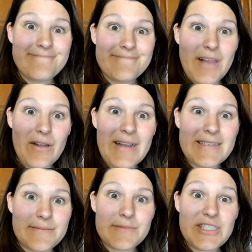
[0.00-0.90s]
all right,
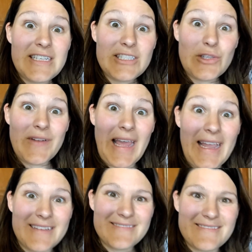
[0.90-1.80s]
cheese
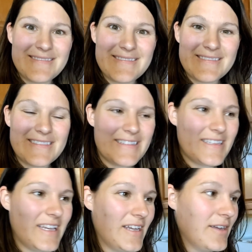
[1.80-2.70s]
soufflé.
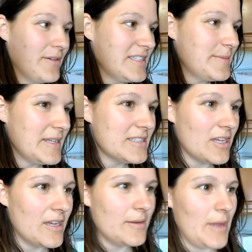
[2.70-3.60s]
The recipe is on,